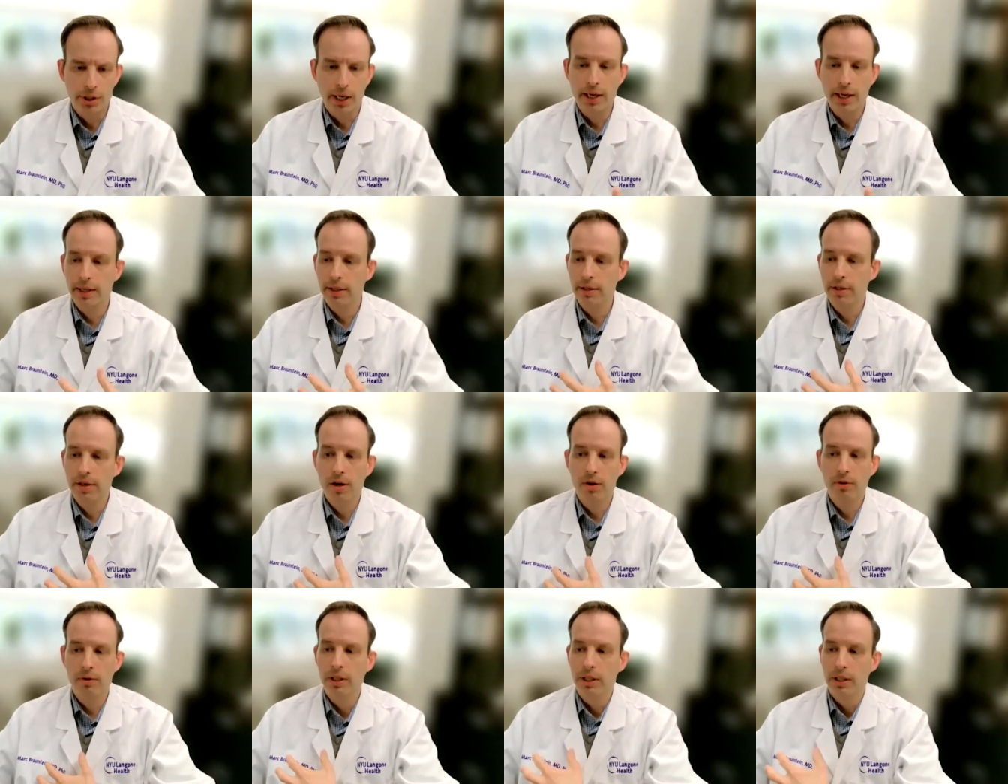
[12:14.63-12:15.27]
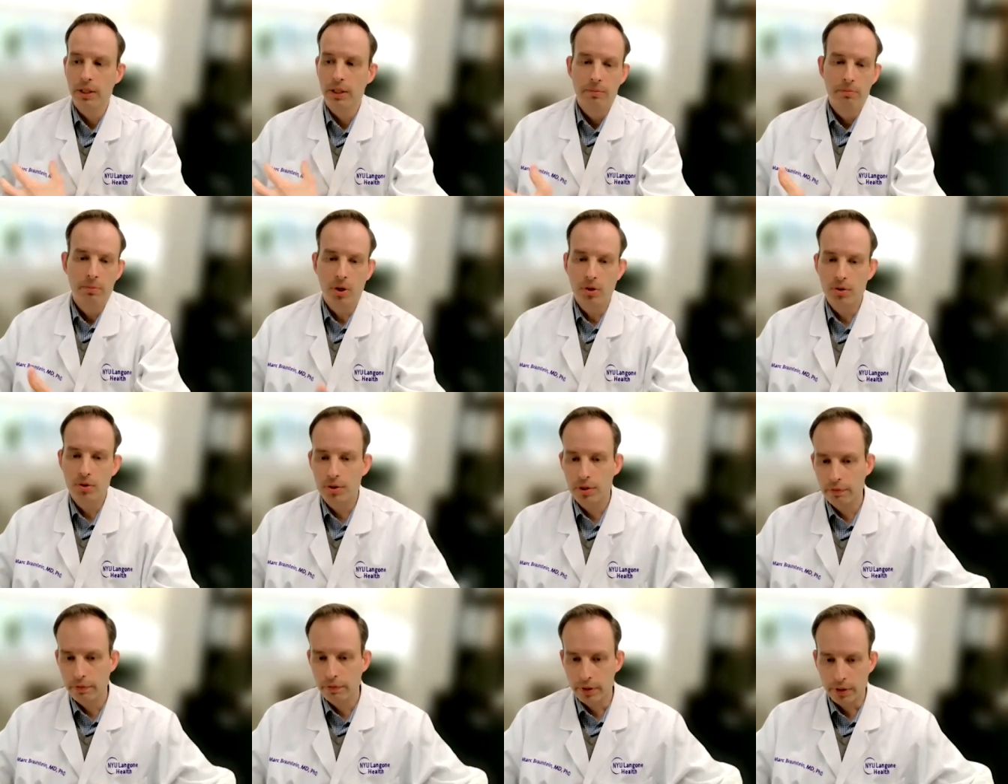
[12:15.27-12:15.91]
I didn't know
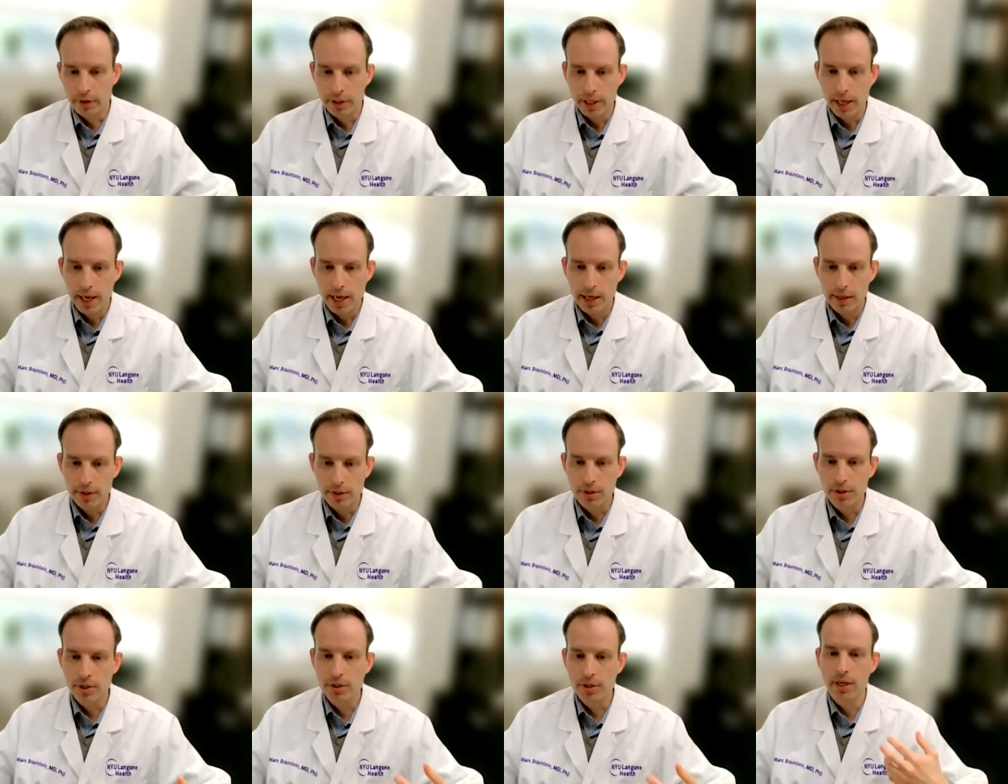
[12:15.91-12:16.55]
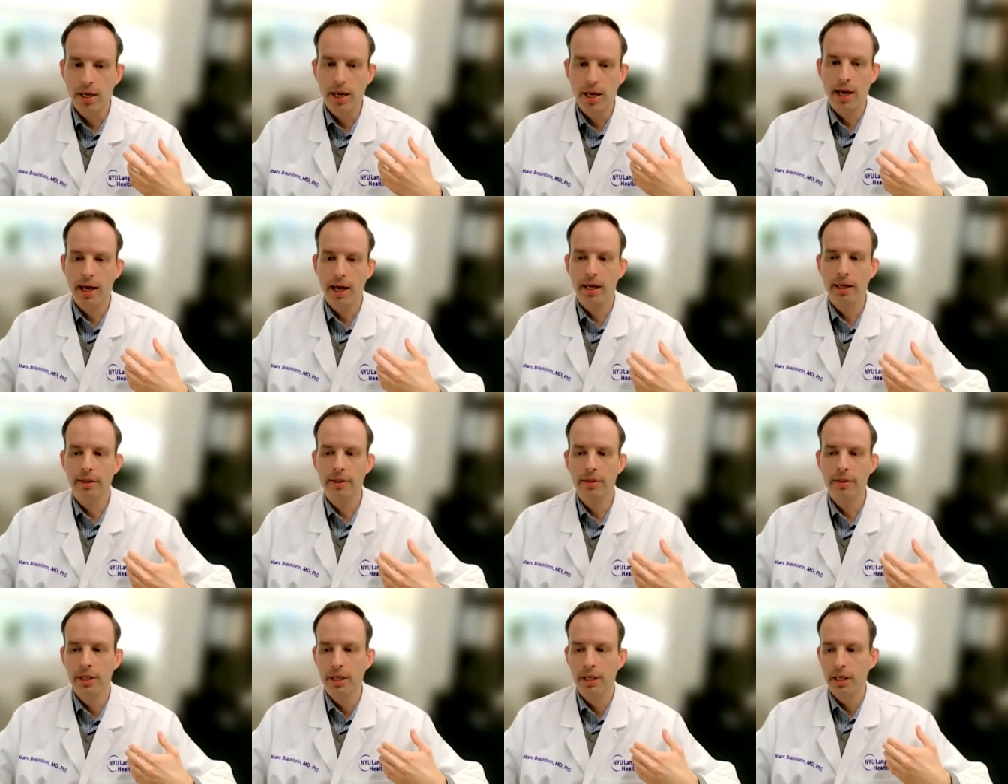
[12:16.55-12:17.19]
most of the class,
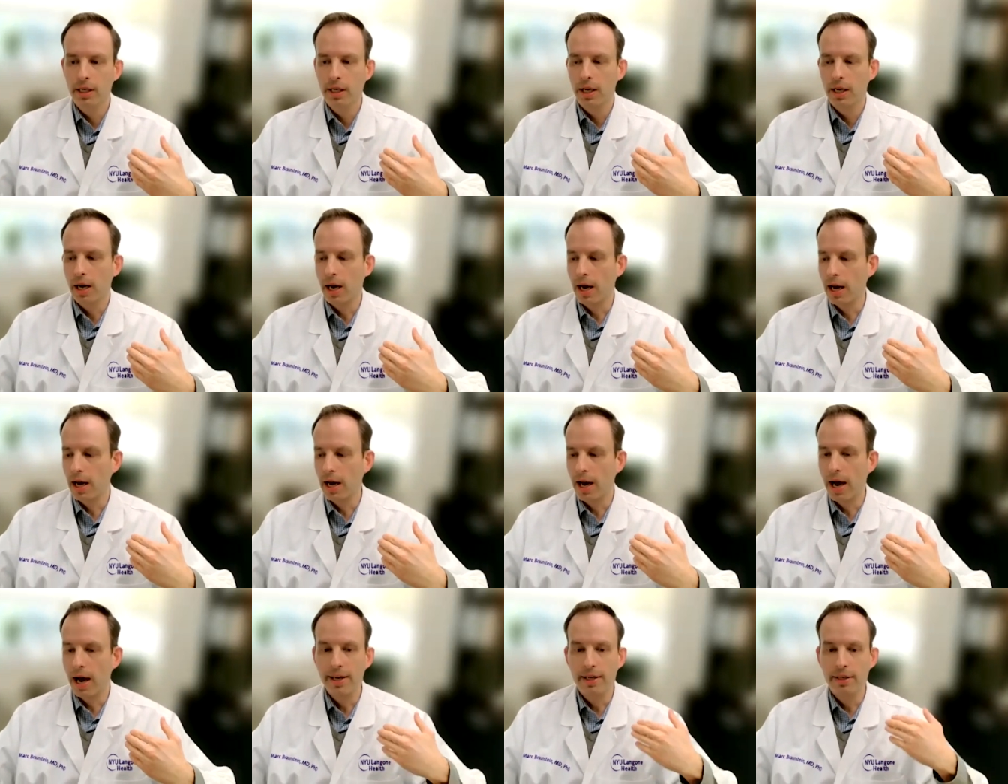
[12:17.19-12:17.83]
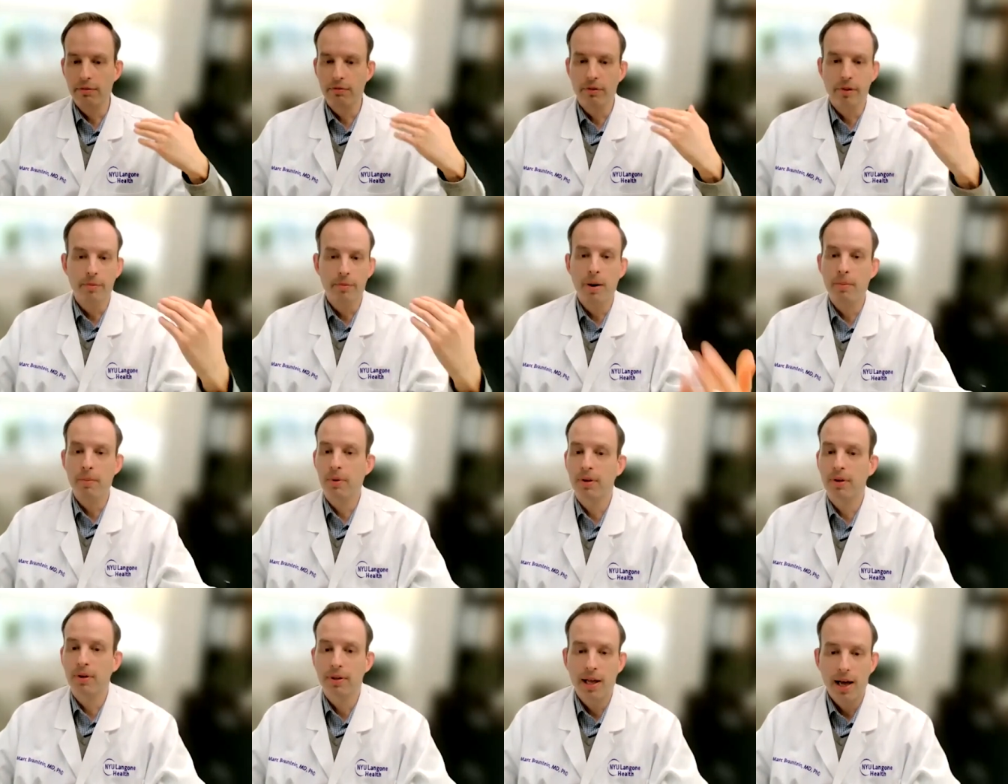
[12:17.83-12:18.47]
and I didn't
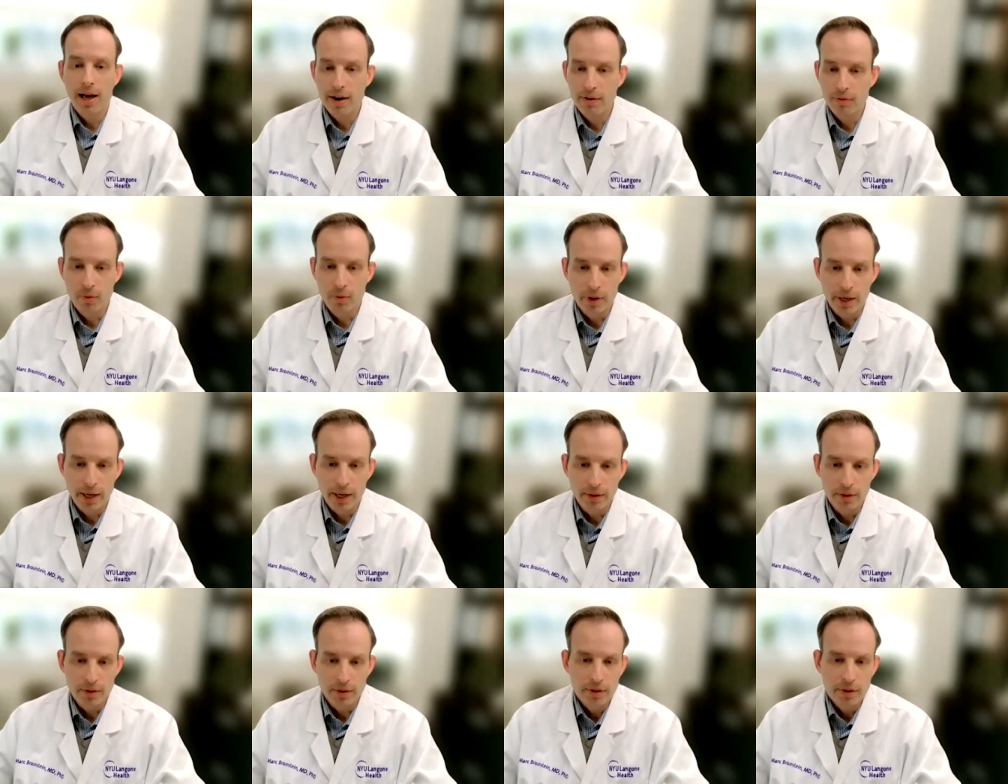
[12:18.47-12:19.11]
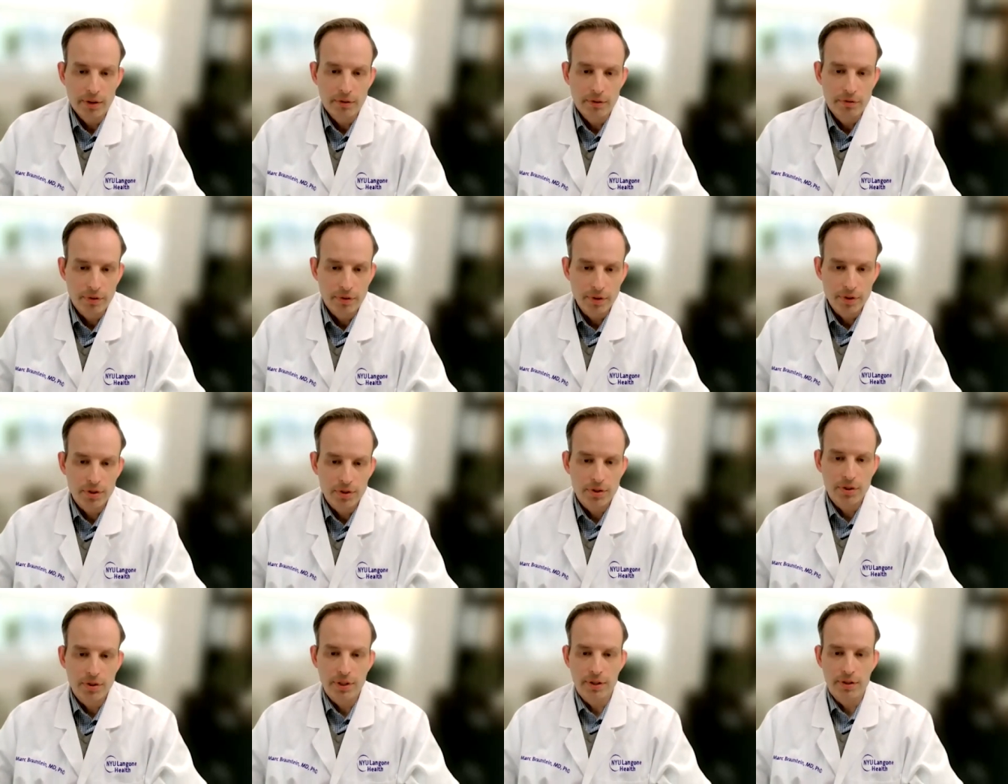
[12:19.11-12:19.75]
remember a lot of what I learned the
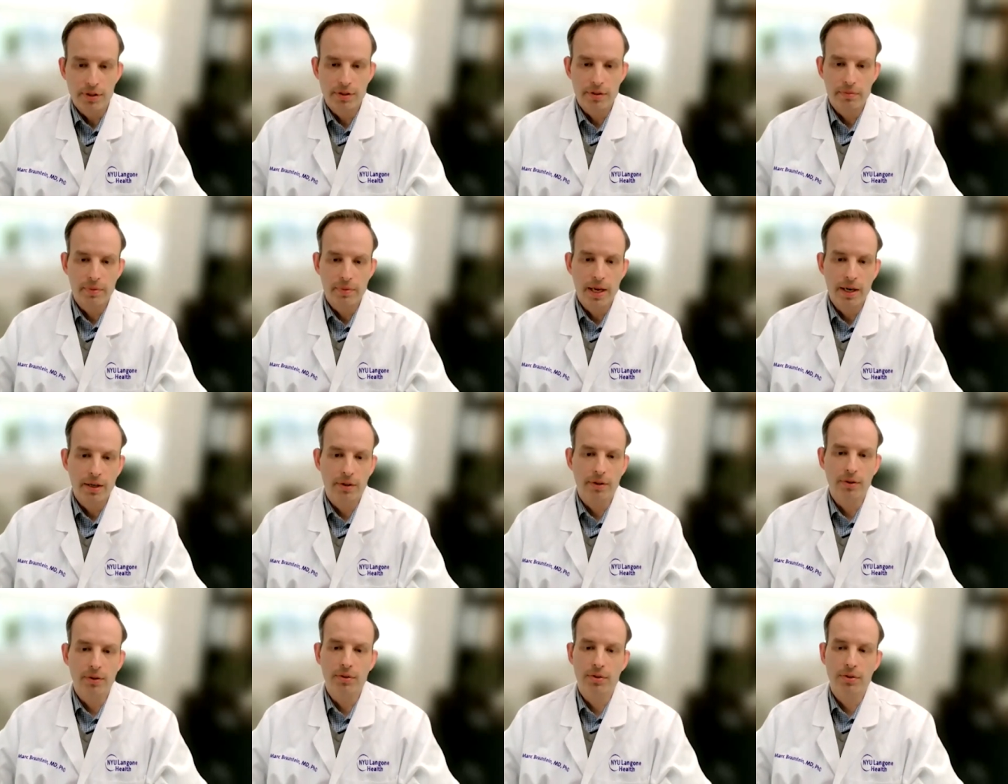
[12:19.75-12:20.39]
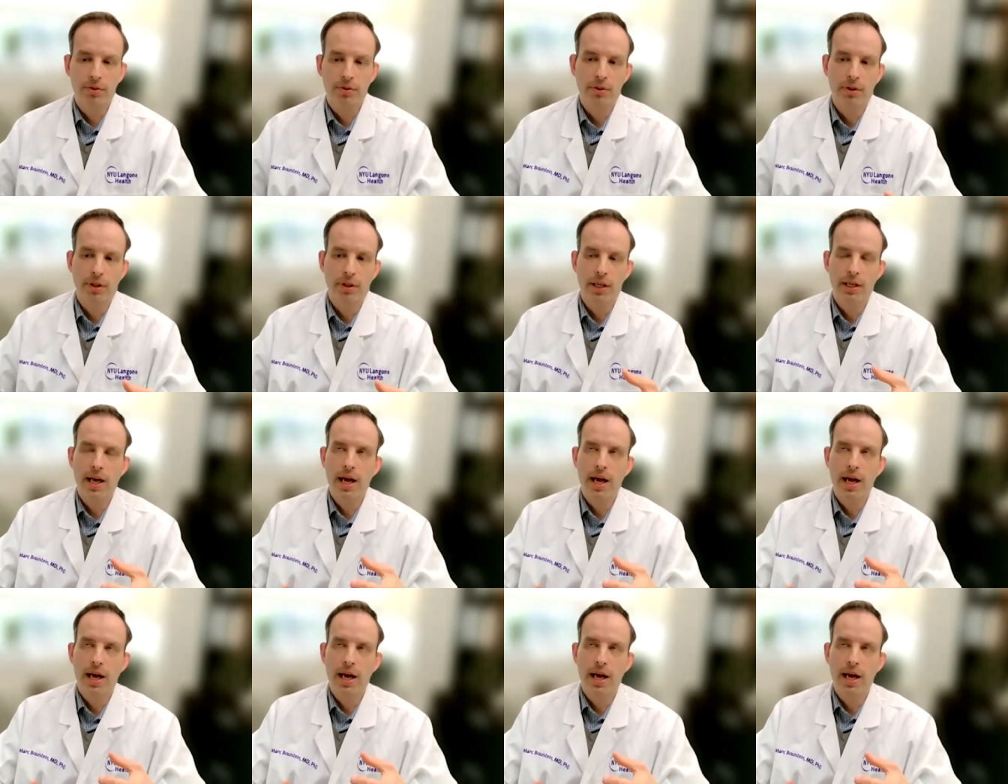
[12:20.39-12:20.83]
first years of medical school.